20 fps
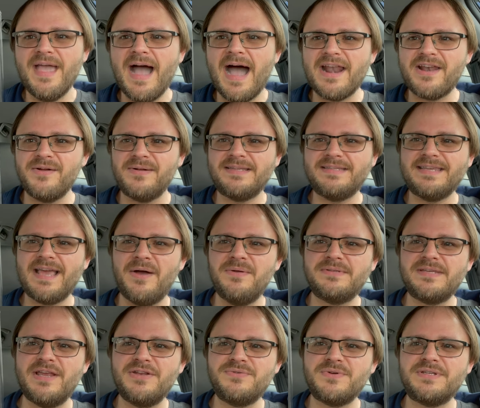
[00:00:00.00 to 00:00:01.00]
I don't know, it
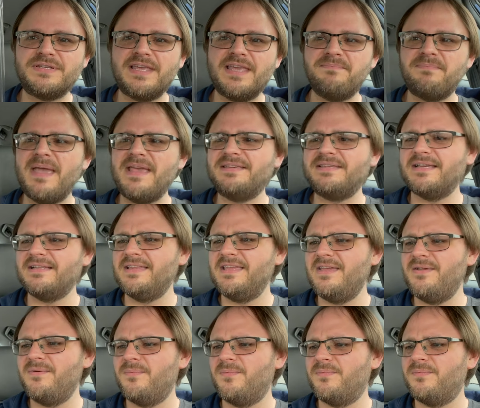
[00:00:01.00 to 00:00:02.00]
sounds interesting.
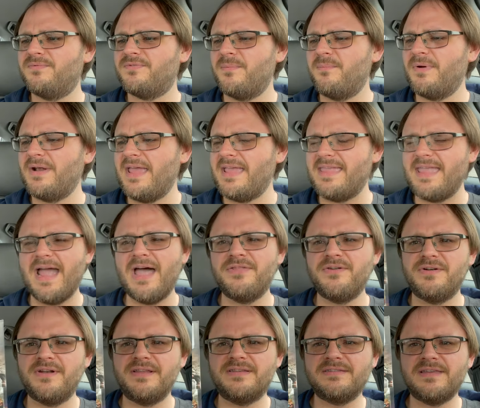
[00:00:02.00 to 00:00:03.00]
Basically, from what I
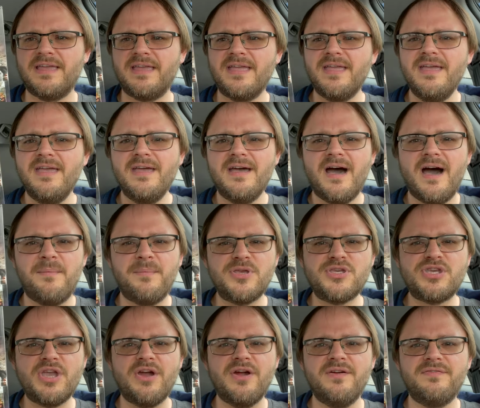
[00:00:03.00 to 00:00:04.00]
gathered, it's like um, a
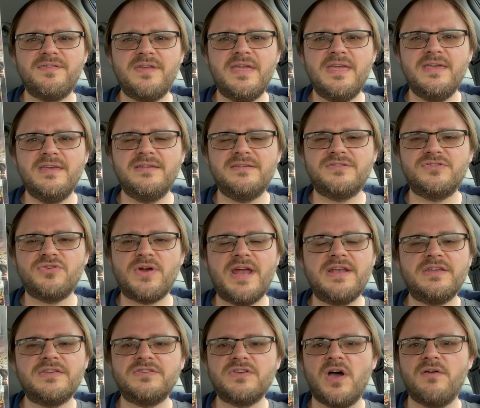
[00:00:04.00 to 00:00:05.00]
sheriff is
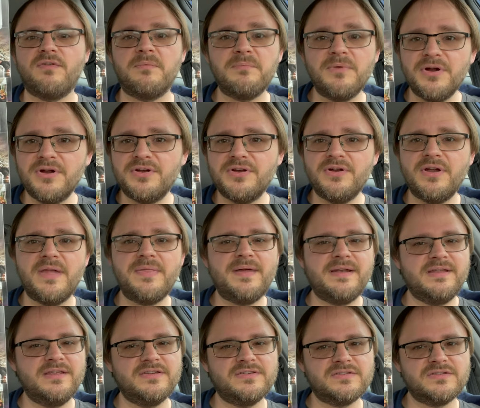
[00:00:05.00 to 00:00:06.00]
trying to solve a murder, and
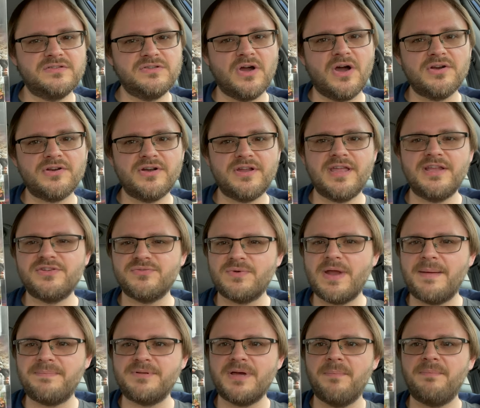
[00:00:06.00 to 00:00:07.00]
then his daughter gets
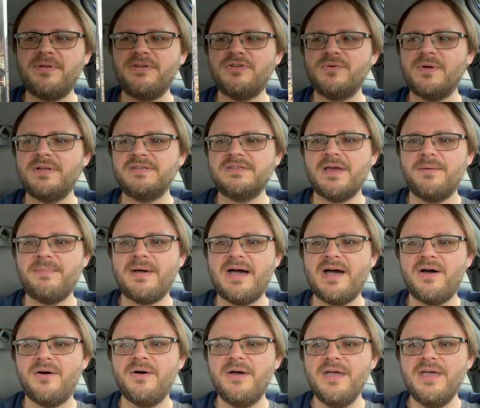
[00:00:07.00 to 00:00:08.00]
wrapped up into it
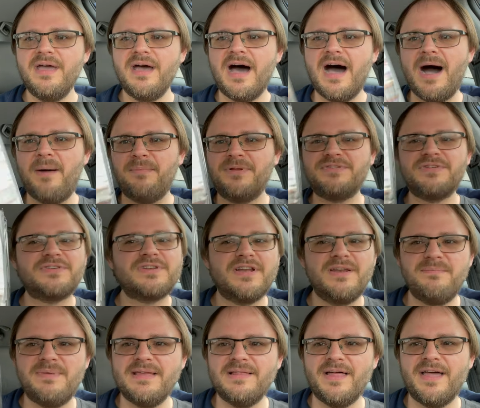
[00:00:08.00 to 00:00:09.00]
somehow. Um, it's just going
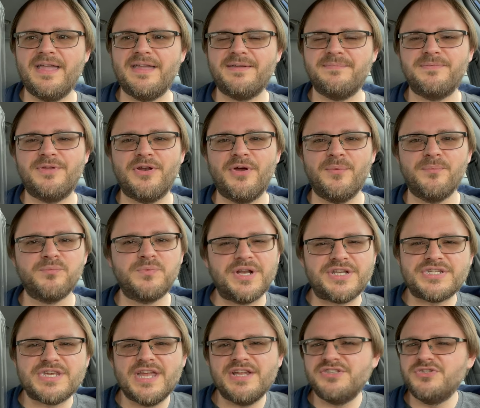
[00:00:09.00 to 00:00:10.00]
to be like, you know,
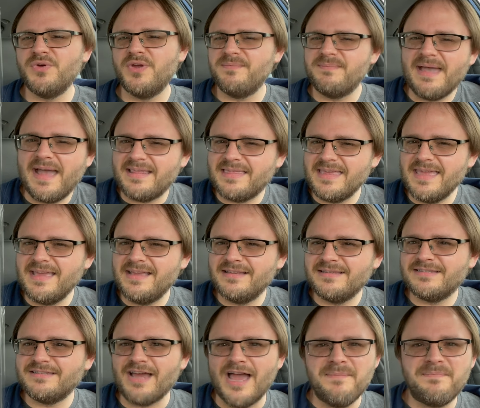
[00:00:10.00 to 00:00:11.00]
rich kids doing bad
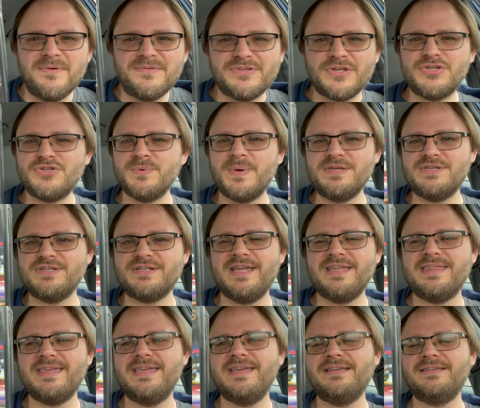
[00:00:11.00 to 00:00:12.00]
things type of situation station, I
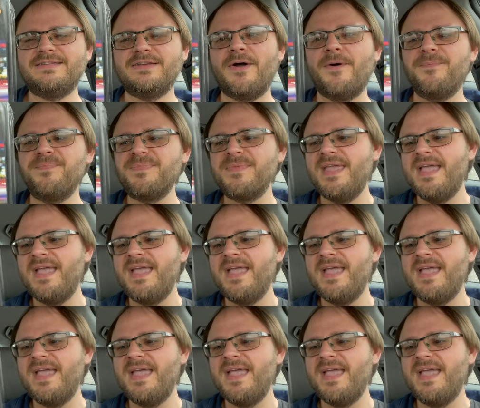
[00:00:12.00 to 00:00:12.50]
think. So